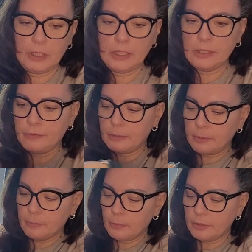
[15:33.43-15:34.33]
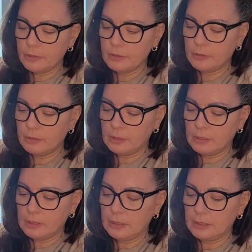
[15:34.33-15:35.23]
Give it a bit more
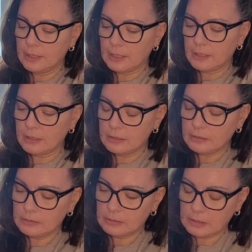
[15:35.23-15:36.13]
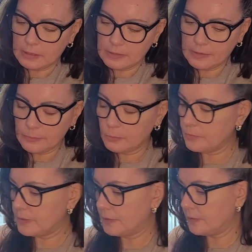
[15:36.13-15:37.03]
leca because these
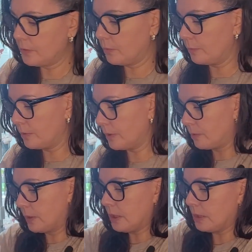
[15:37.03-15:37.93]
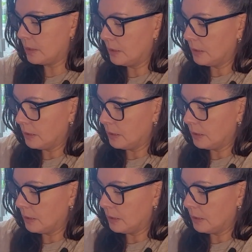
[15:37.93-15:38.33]
roots tend to go really quick. Let's